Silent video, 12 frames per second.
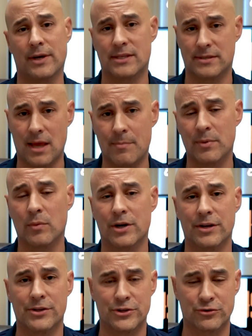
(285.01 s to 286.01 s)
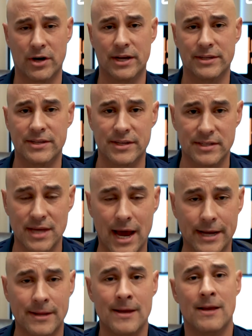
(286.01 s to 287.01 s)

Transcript: right step and what it is they're trying to decide.